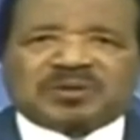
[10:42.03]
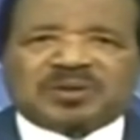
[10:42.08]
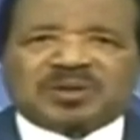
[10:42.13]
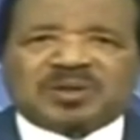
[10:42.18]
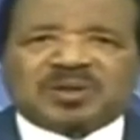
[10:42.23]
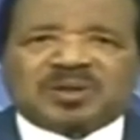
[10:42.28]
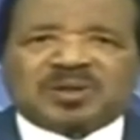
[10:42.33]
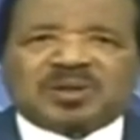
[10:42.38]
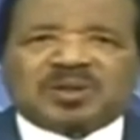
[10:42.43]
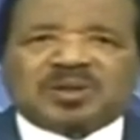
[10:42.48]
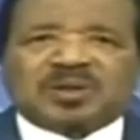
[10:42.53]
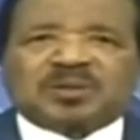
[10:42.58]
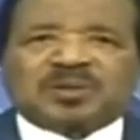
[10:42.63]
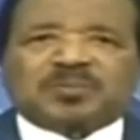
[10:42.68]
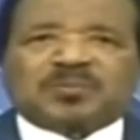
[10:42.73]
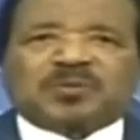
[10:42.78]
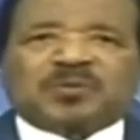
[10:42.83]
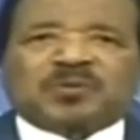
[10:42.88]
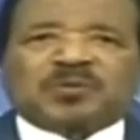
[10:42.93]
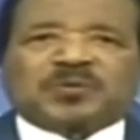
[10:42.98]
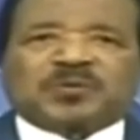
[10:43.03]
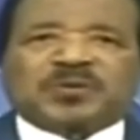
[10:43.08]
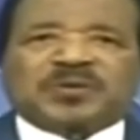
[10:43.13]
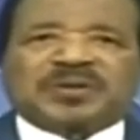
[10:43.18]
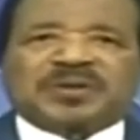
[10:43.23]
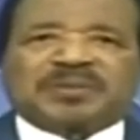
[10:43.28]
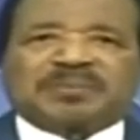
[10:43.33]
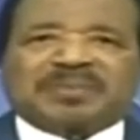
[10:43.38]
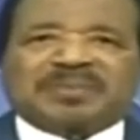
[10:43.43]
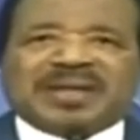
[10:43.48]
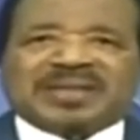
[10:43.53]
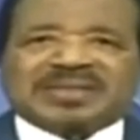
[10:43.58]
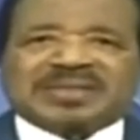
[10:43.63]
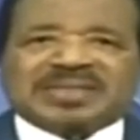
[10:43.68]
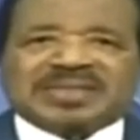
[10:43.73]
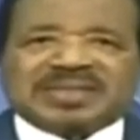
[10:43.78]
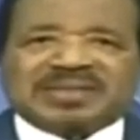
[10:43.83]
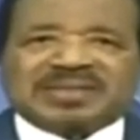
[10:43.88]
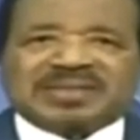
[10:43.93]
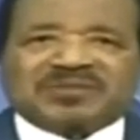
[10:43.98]
We certainly
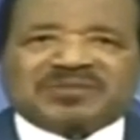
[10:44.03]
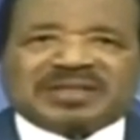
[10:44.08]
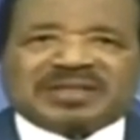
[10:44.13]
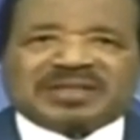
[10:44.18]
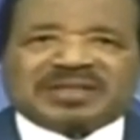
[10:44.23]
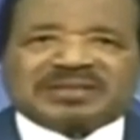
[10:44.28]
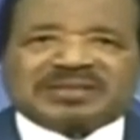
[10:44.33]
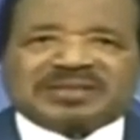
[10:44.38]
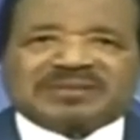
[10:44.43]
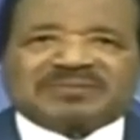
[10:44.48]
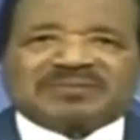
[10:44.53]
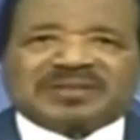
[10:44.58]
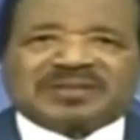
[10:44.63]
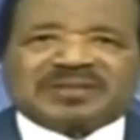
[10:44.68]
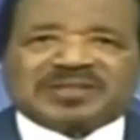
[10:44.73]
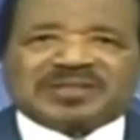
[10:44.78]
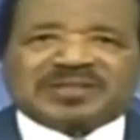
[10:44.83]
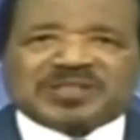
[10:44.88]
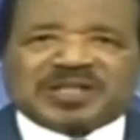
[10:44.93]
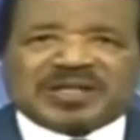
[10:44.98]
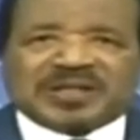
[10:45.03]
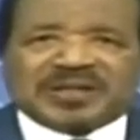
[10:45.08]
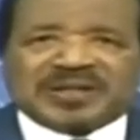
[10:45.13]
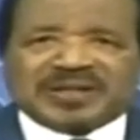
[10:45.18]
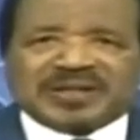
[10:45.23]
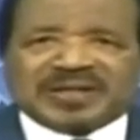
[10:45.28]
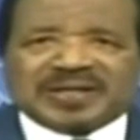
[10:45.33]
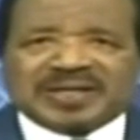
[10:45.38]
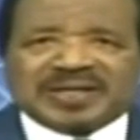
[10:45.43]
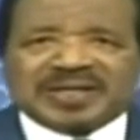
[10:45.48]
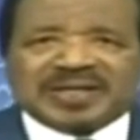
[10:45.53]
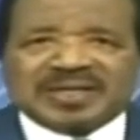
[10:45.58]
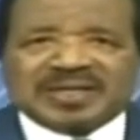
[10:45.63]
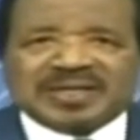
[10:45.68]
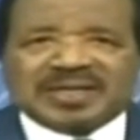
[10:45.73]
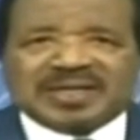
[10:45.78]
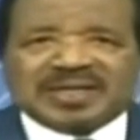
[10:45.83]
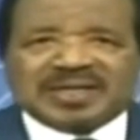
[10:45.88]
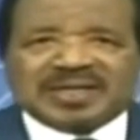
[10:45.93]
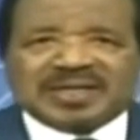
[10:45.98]
need to step up our
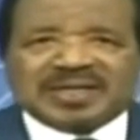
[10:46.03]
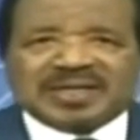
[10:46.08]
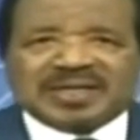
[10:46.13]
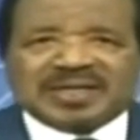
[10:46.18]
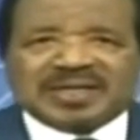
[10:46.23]
efforts